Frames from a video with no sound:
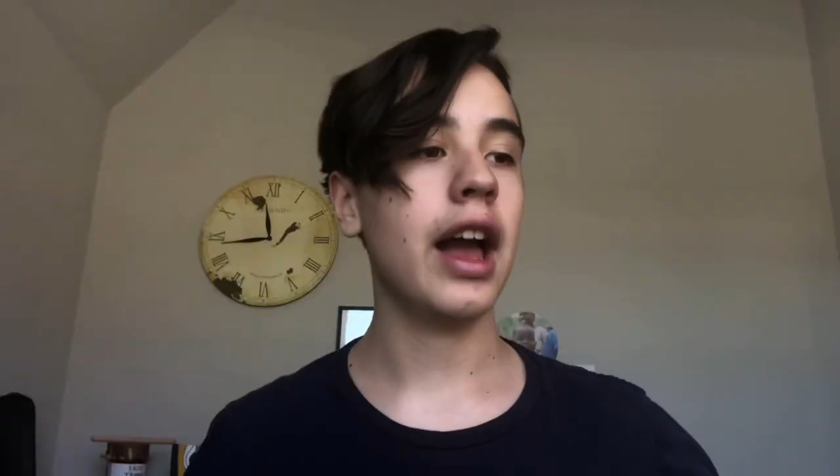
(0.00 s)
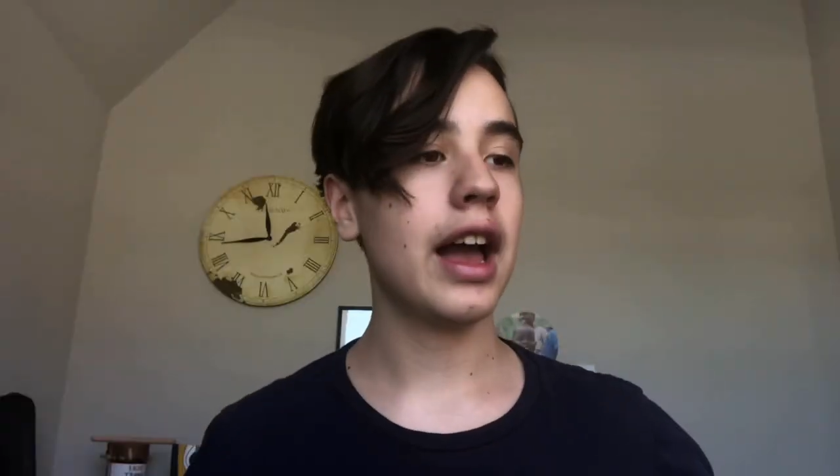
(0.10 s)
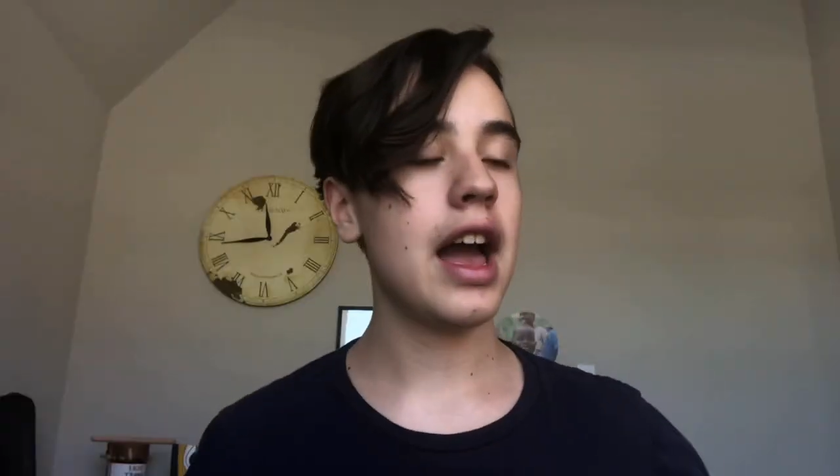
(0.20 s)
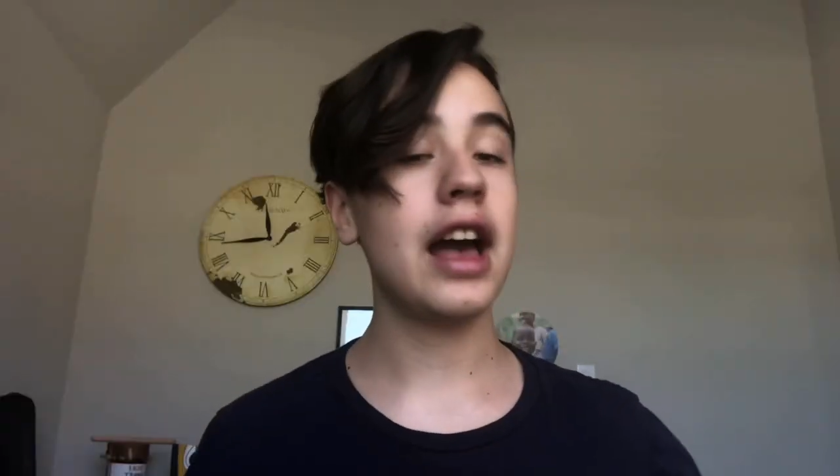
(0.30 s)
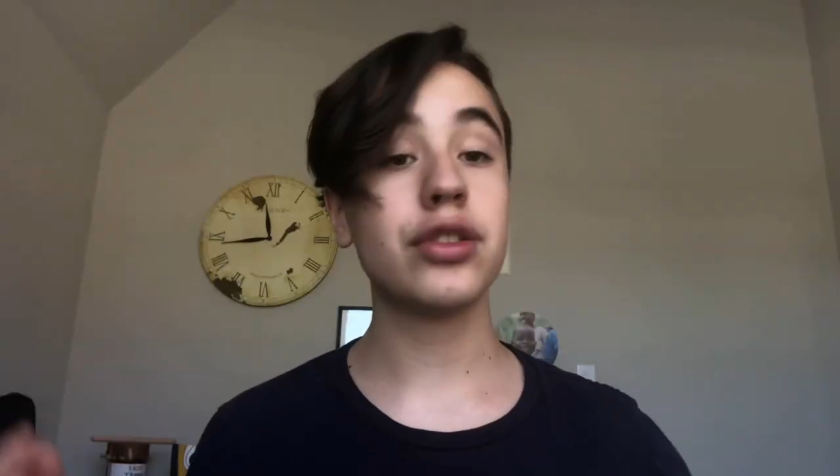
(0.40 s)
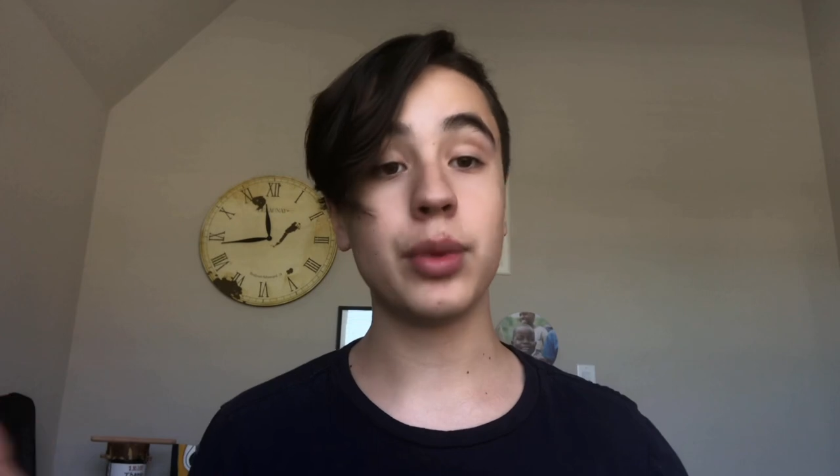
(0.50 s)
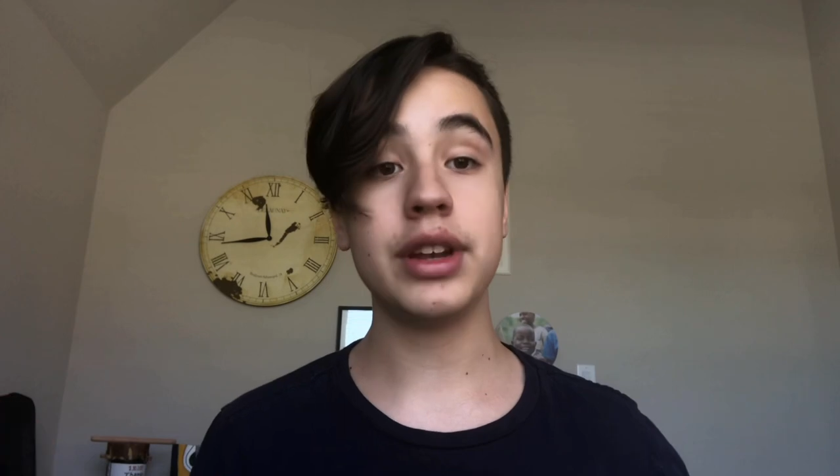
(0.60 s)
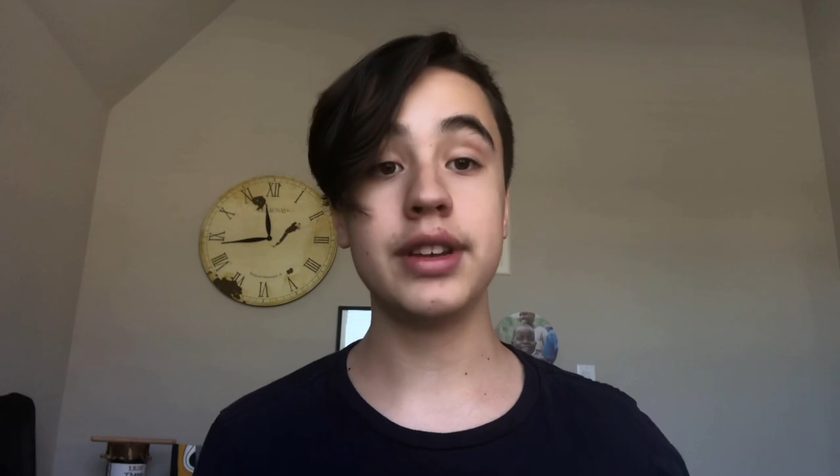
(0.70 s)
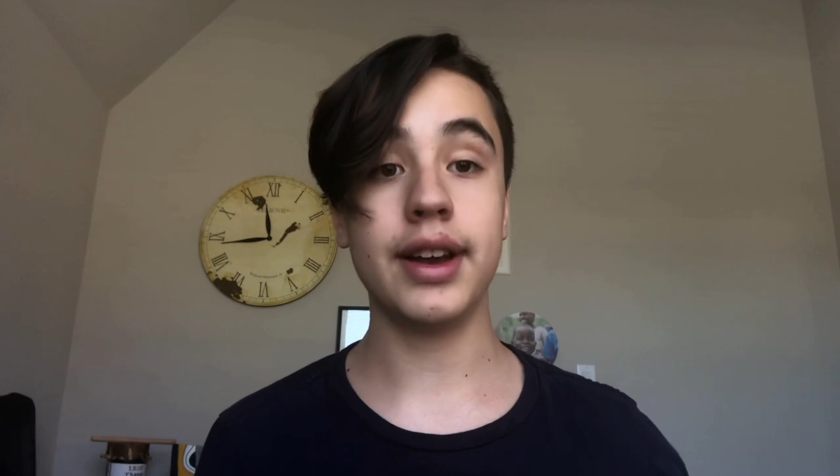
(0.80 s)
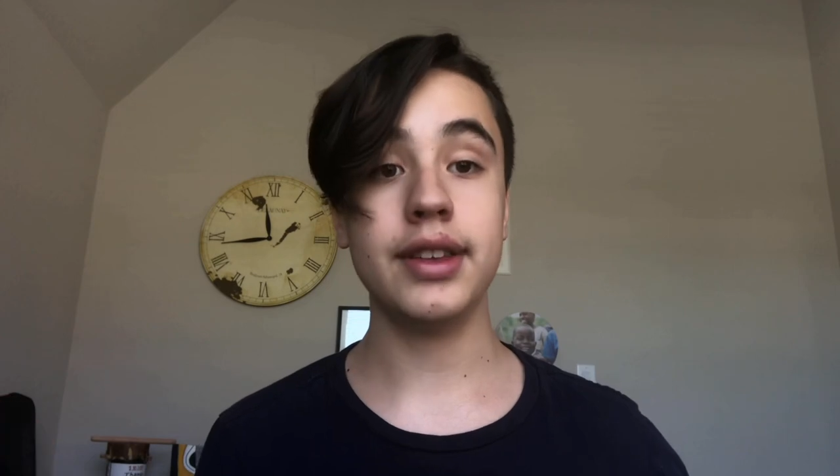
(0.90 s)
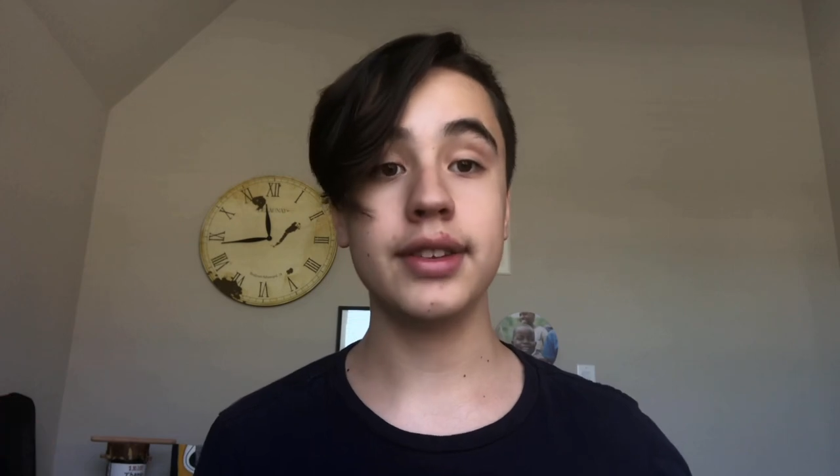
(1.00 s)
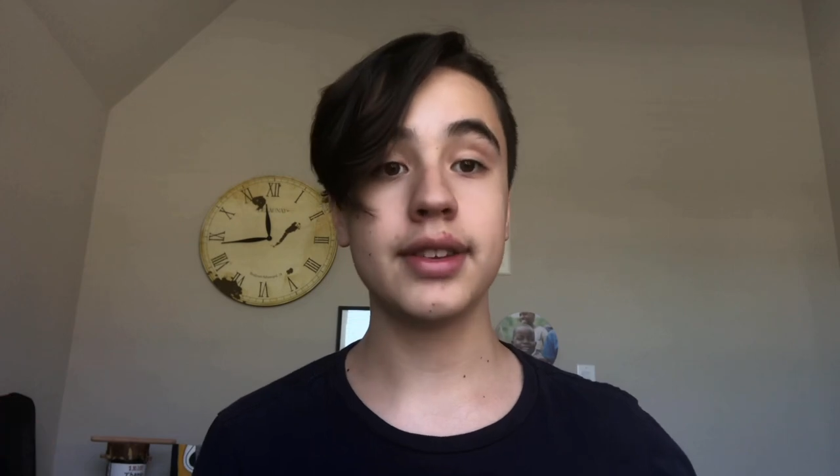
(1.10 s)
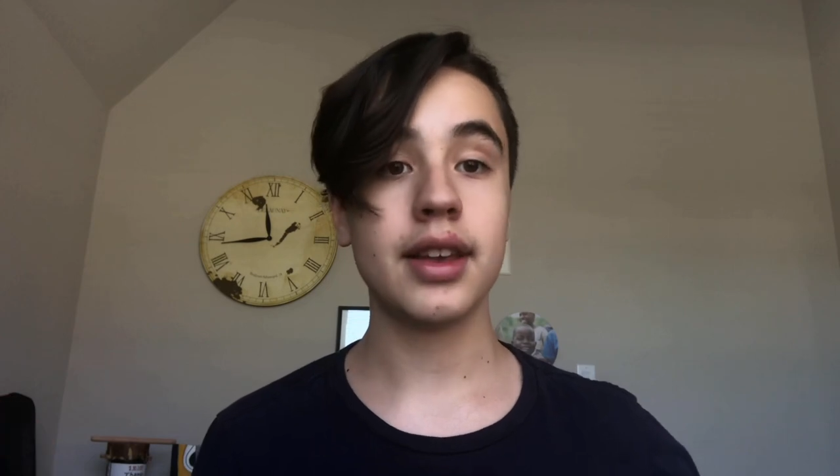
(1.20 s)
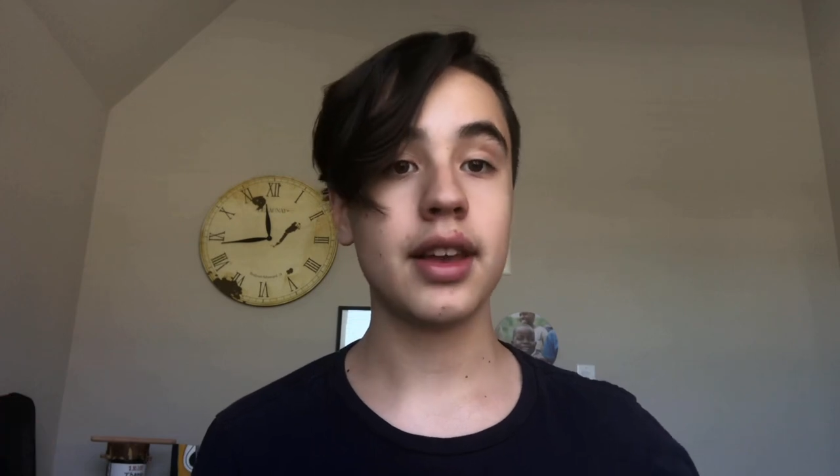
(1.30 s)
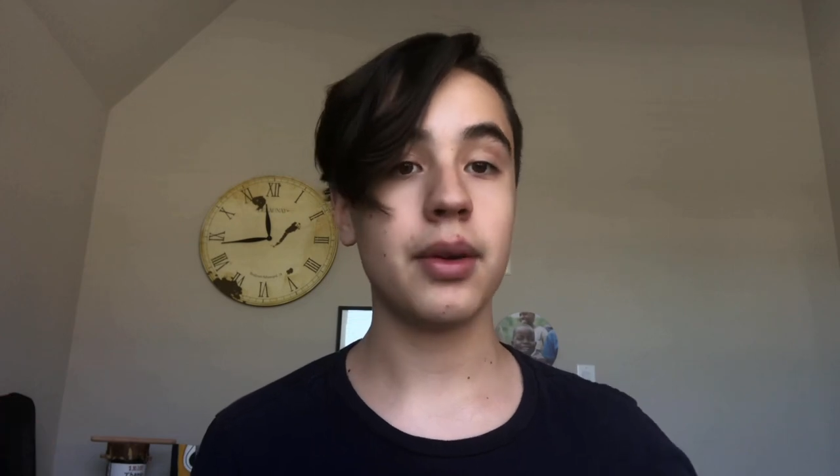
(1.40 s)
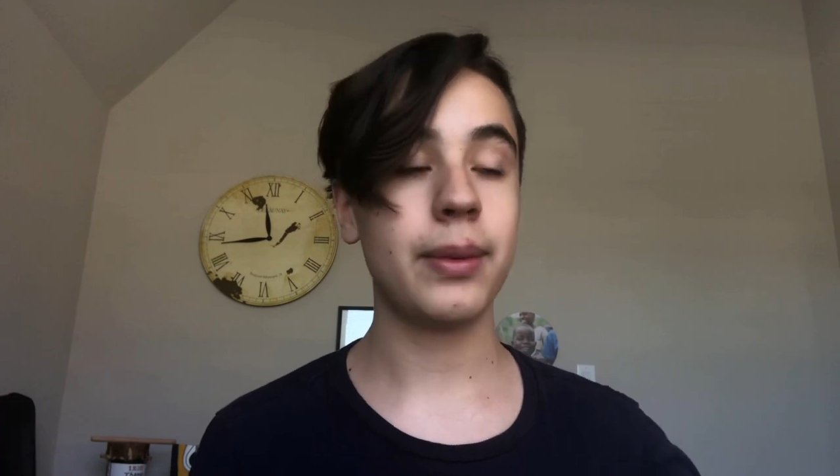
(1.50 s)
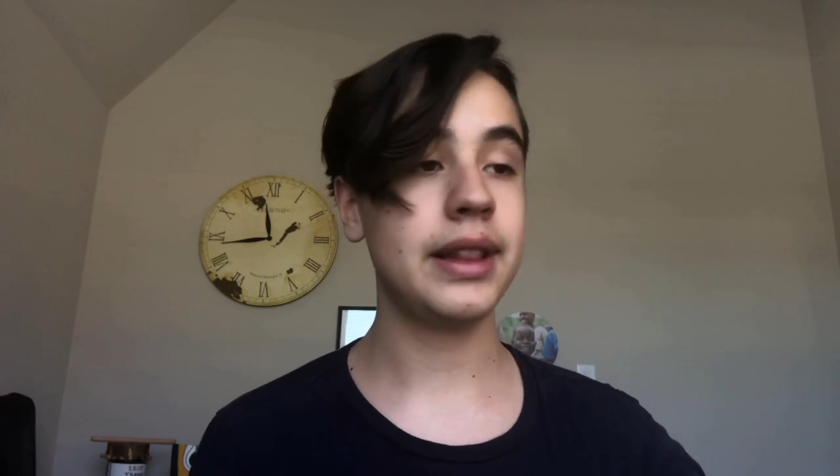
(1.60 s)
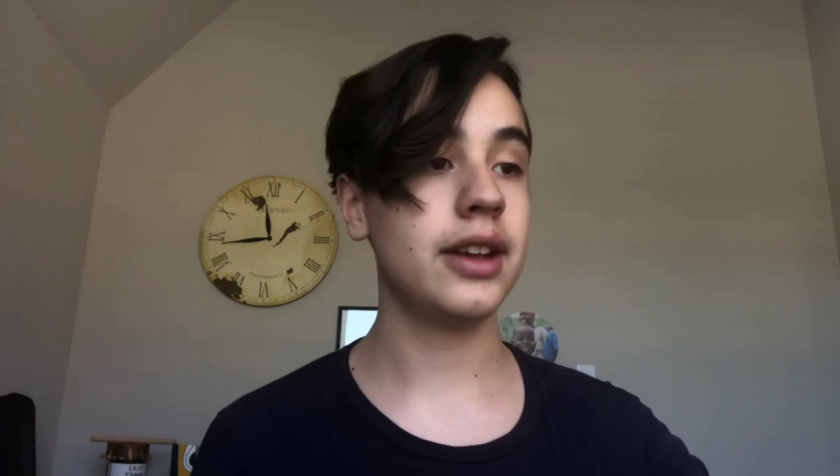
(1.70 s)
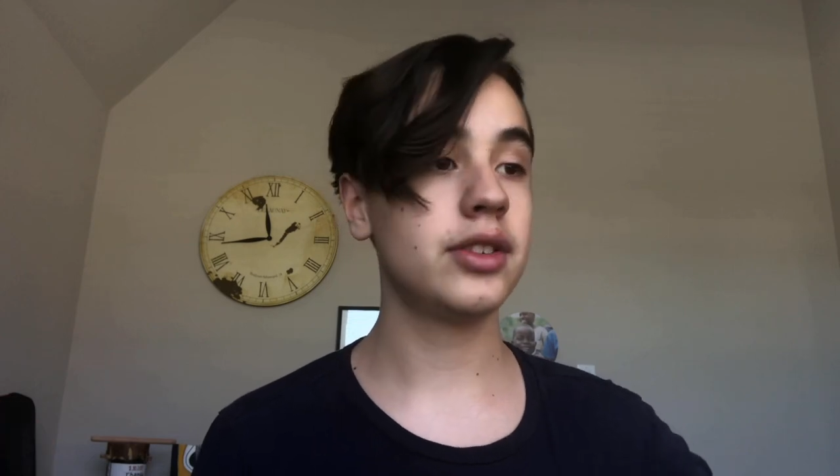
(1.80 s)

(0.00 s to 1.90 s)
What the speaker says: As one does. When there's